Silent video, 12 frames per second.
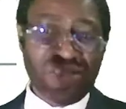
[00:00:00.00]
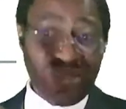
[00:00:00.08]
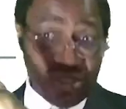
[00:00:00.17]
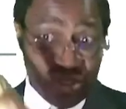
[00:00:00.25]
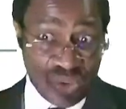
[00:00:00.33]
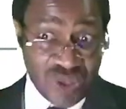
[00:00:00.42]

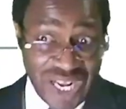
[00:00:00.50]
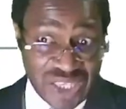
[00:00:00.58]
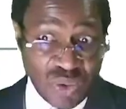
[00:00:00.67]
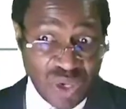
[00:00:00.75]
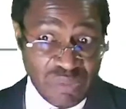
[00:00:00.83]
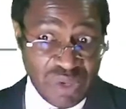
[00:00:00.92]
So that's
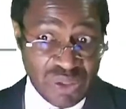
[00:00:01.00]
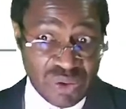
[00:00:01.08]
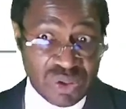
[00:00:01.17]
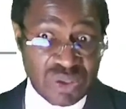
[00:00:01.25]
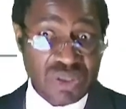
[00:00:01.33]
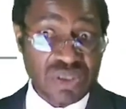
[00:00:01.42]
one method.
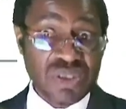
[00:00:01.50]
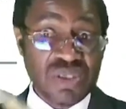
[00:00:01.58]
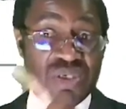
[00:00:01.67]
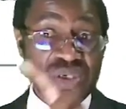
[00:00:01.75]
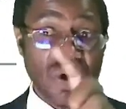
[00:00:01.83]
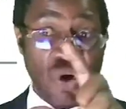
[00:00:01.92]

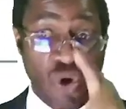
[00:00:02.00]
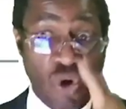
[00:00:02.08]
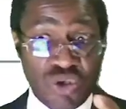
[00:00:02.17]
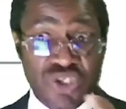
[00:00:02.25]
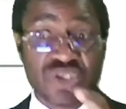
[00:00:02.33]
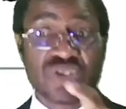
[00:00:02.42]

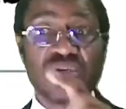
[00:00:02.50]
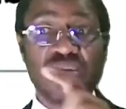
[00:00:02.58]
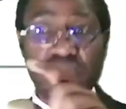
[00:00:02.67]
Cost